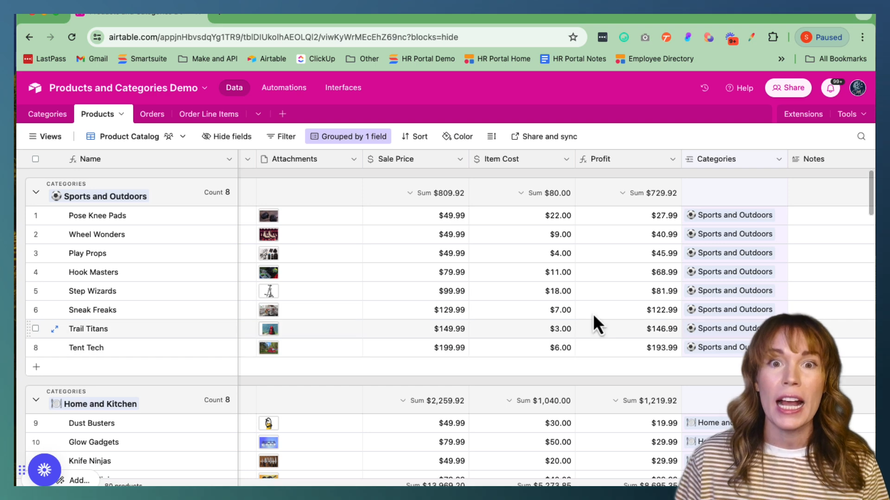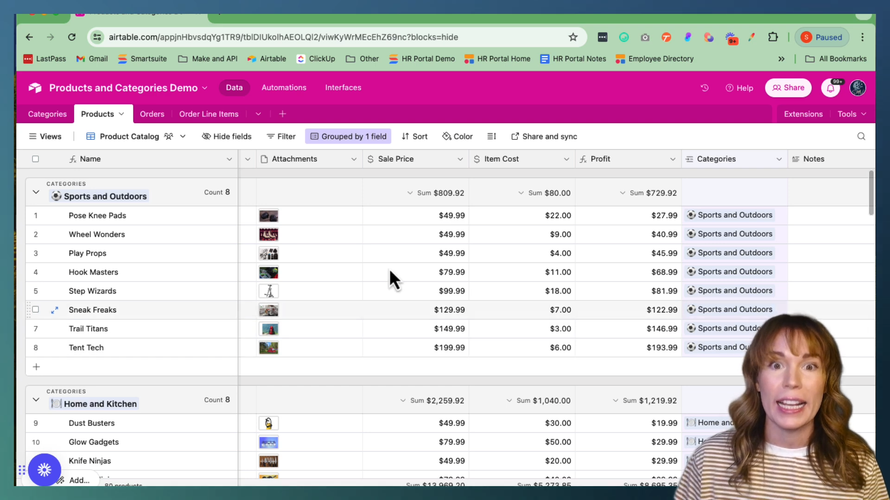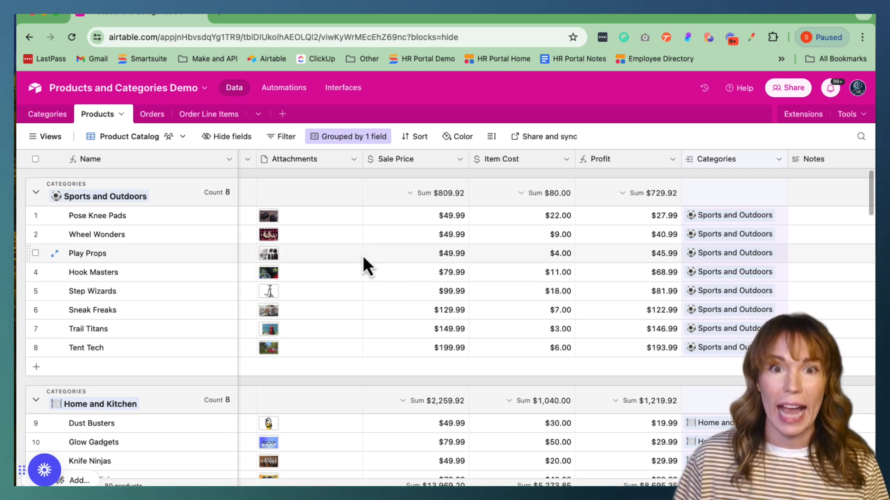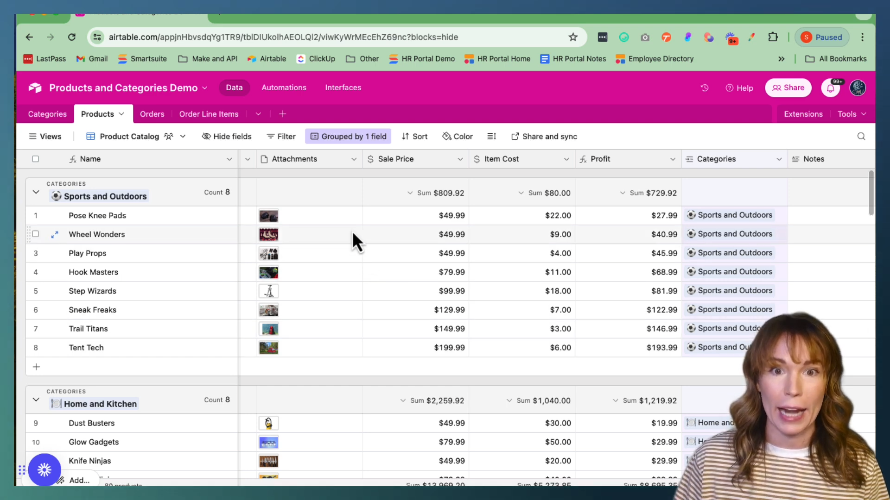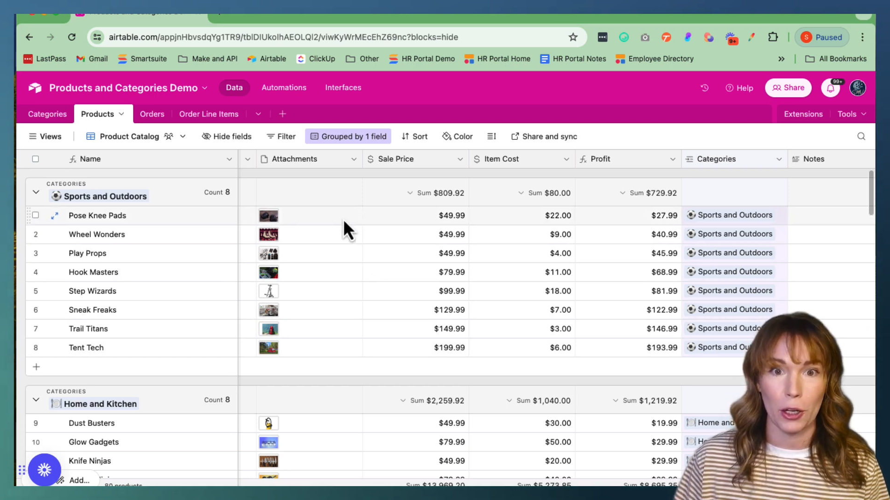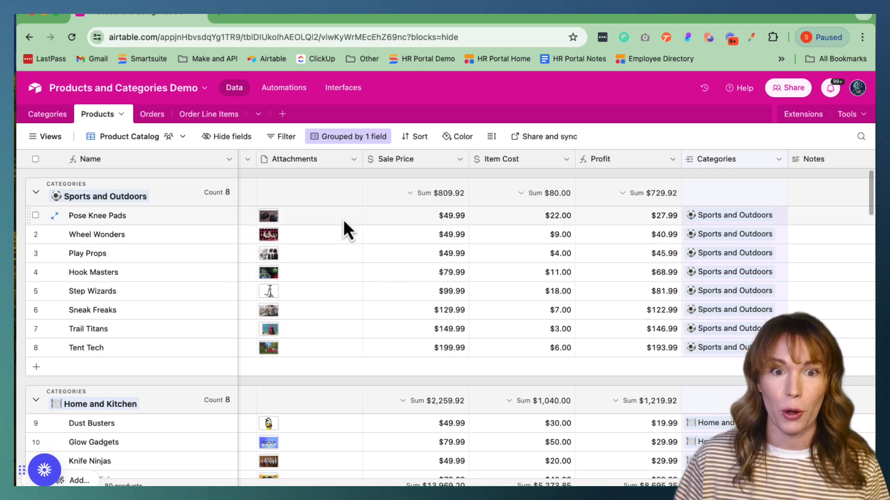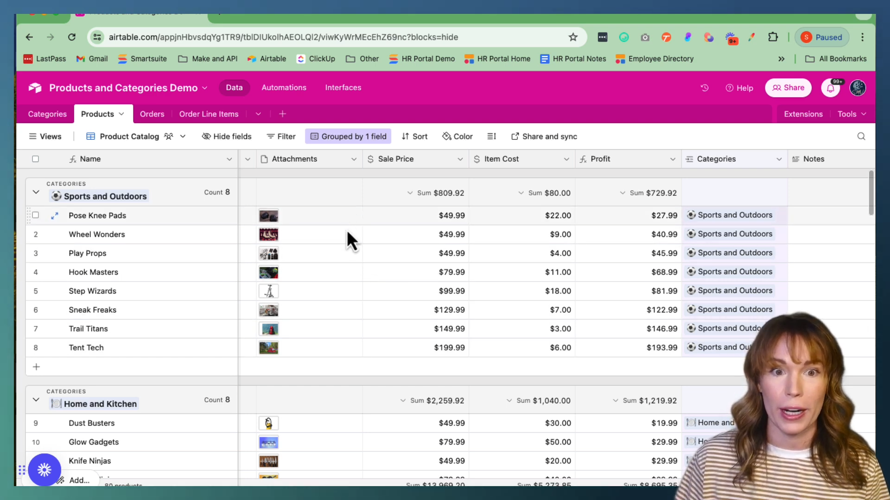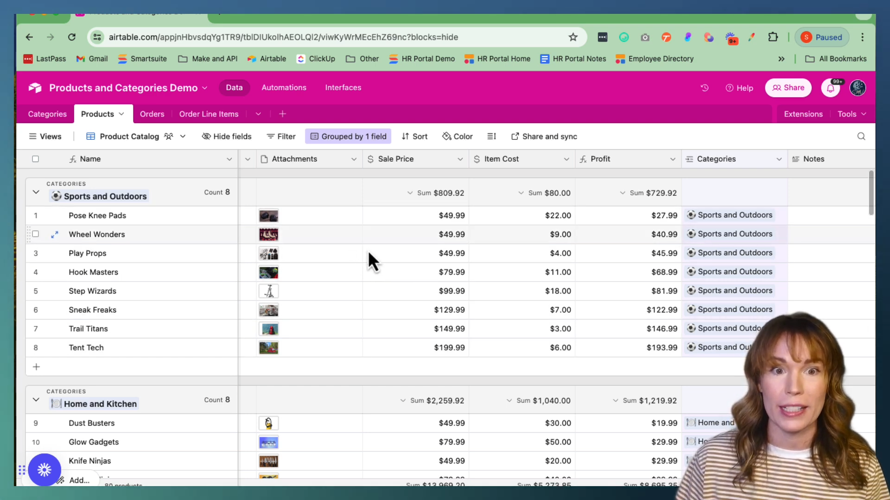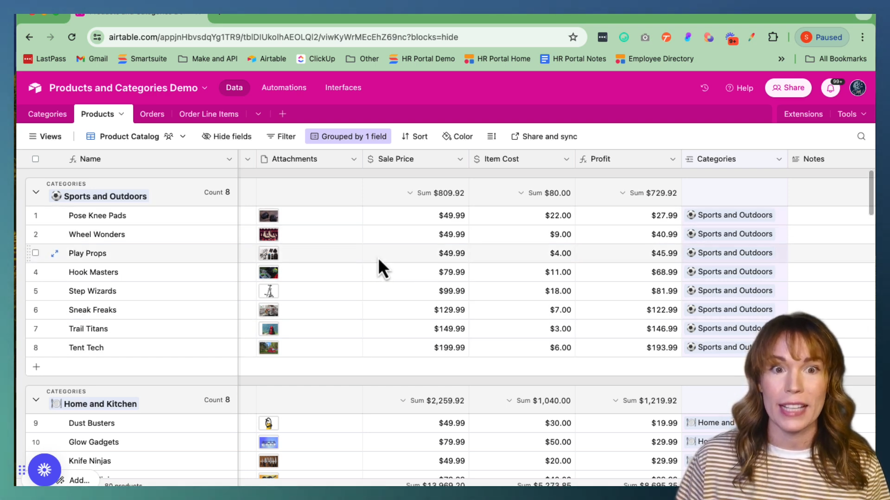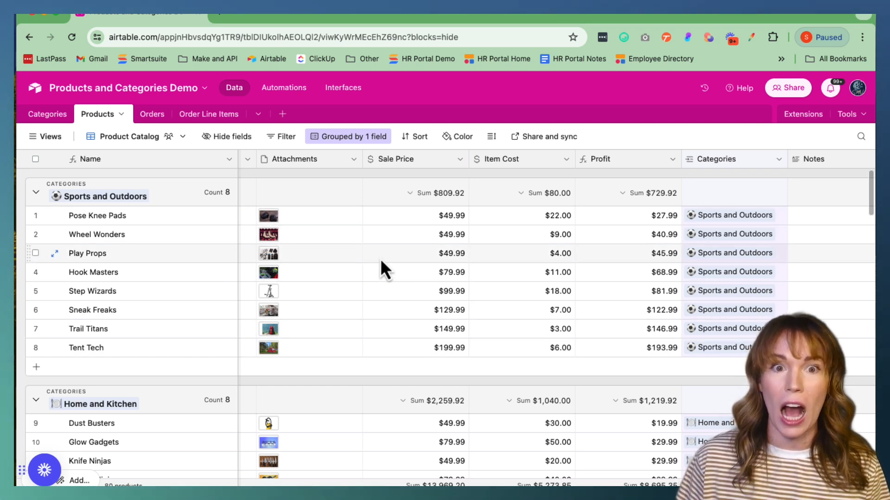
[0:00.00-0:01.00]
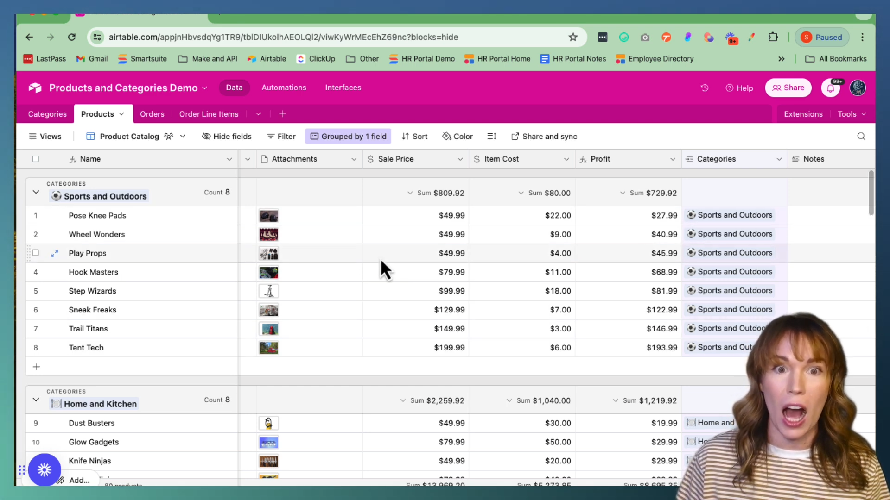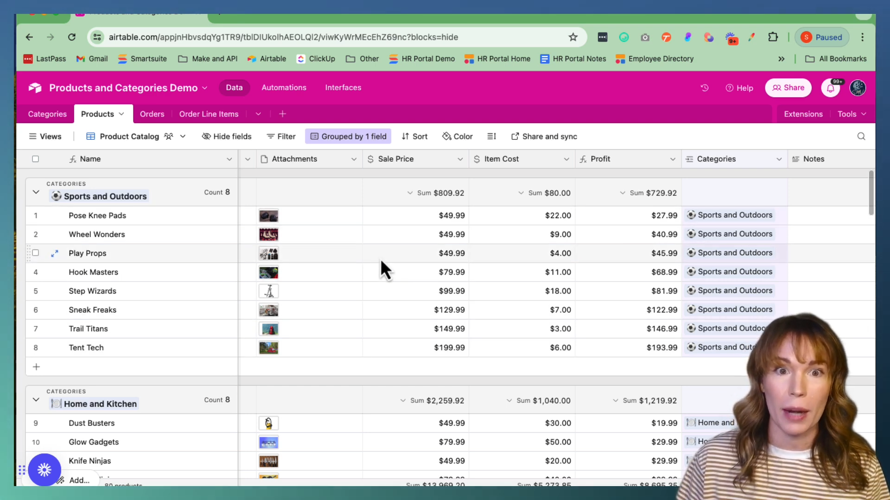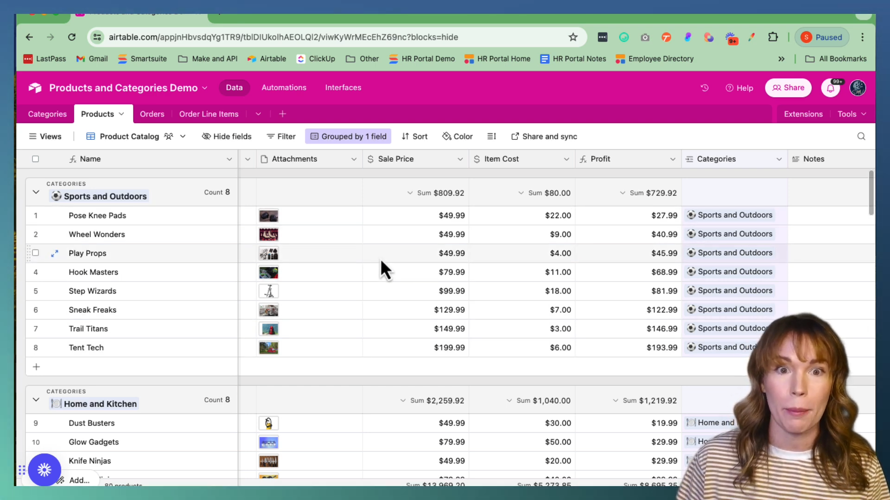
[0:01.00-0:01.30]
categories on